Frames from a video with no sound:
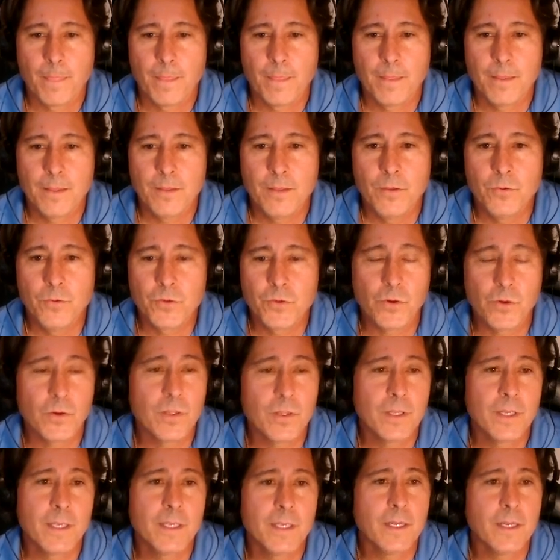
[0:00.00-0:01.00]
You
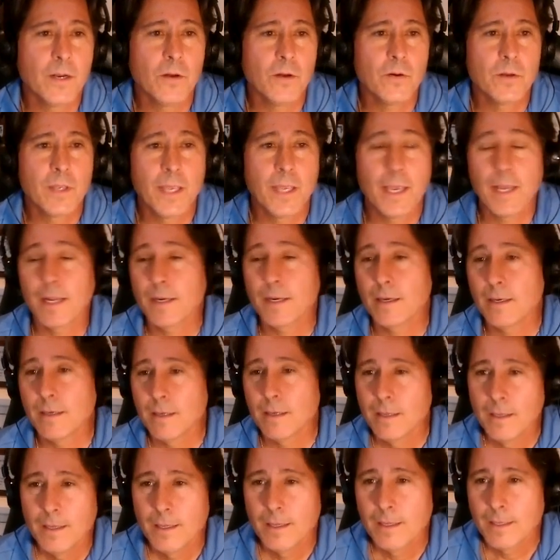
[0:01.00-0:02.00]
certainly, can't,
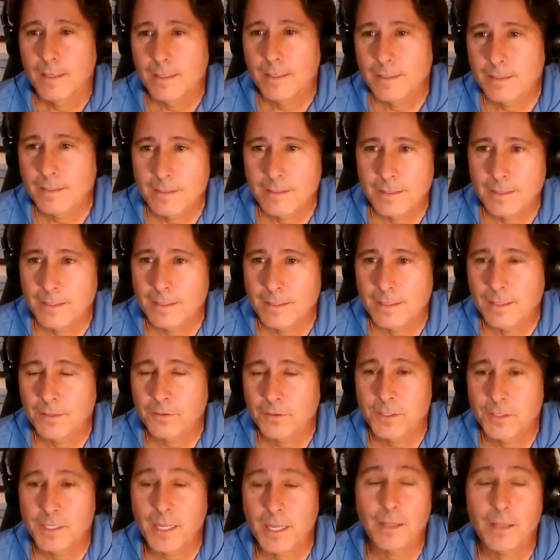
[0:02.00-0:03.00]

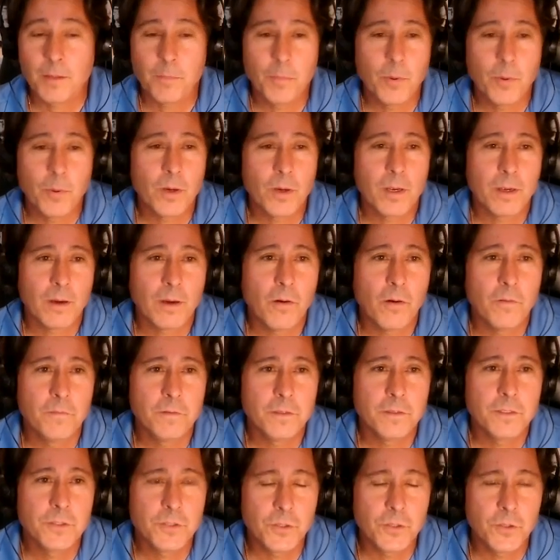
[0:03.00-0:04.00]
sell a book
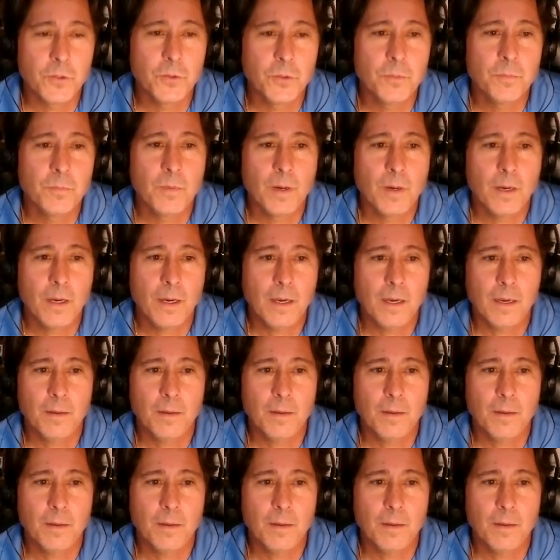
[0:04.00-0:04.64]
over Zoom.